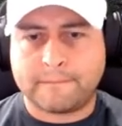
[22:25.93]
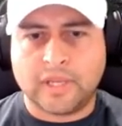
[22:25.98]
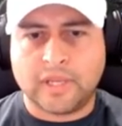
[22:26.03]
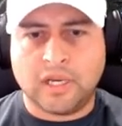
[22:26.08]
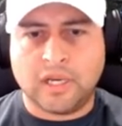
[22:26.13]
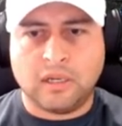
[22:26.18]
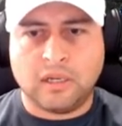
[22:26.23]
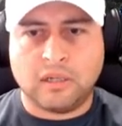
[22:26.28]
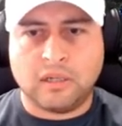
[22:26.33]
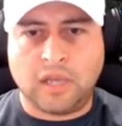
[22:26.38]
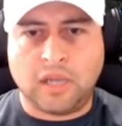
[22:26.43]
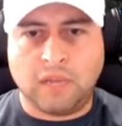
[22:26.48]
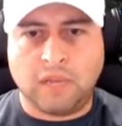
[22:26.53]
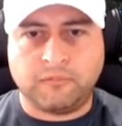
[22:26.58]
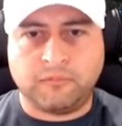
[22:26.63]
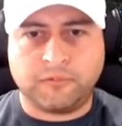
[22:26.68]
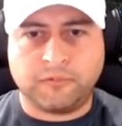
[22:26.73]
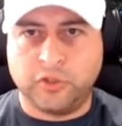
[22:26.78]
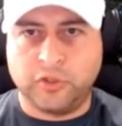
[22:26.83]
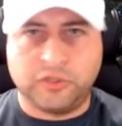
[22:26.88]

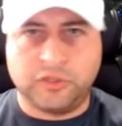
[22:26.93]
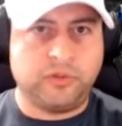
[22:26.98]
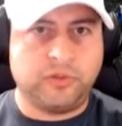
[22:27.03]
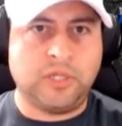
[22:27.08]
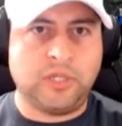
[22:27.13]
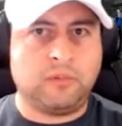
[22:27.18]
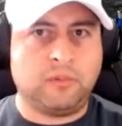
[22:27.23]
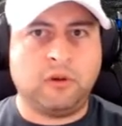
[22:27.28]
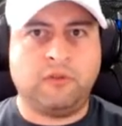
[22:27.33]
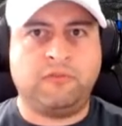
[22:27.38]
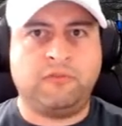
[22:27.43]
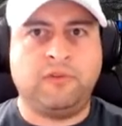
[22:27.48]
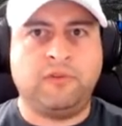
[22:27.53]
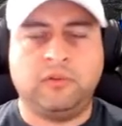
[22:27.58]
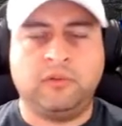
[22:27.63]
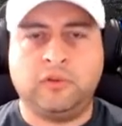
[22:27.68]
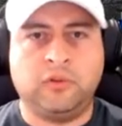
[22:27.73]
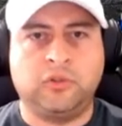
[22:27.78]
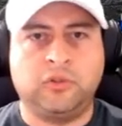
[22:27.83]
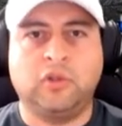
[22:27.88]
And for those of you
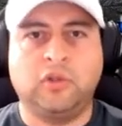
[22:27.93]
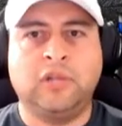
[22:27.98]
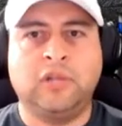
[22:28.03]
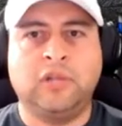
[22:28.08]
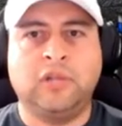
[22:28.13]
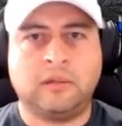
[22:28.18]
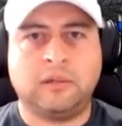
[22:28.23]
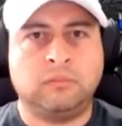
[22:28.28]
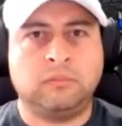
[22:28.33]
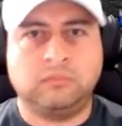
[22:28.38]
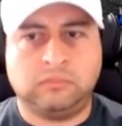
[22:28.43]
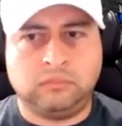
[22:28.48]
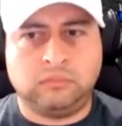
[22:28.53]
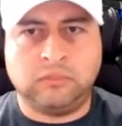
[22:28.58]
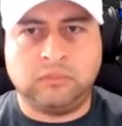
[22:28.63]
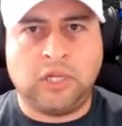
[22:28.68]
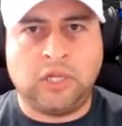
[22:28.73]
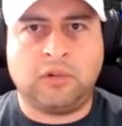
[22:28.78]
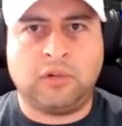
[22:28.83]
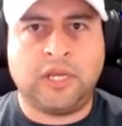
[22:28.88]
that don't like her,
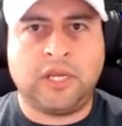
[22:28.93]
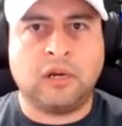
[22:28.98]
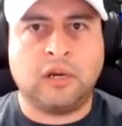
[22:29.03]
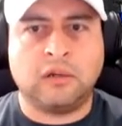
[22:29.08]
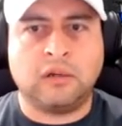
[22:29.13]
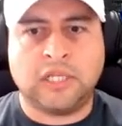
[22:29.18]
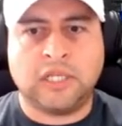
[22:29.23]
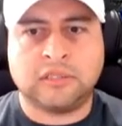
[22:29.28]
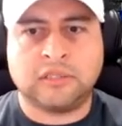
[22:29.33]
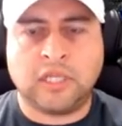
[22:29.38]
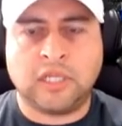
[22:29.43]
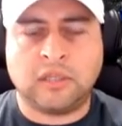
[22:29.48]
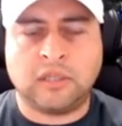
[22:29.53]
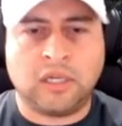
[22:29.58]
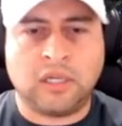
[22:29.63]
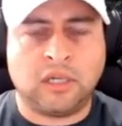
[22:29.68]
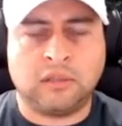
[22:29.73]
I don't care. That's not.